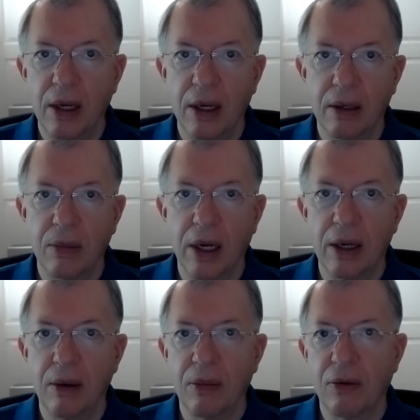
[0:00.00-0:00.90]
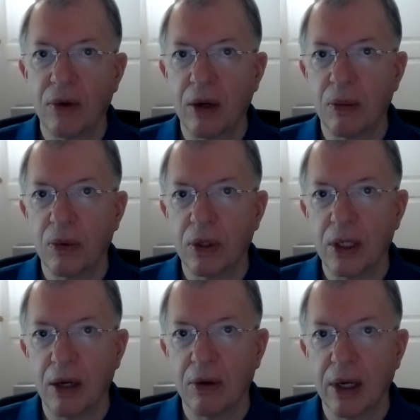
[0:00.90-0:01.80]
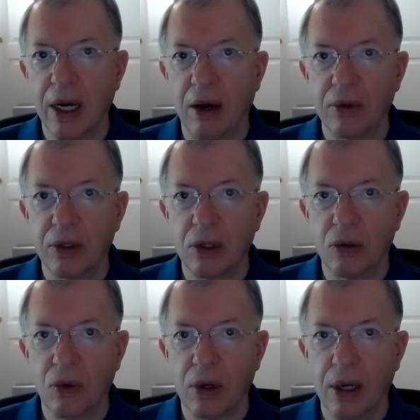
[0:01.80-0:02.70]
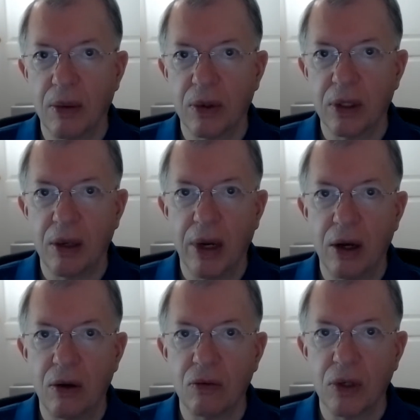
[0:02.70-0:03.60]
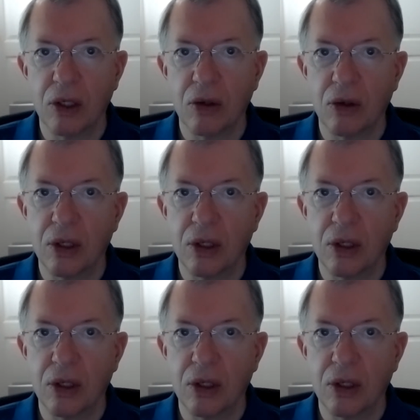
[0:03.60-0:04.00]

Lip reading: I am a frequent presenter at conferences where I present my own research.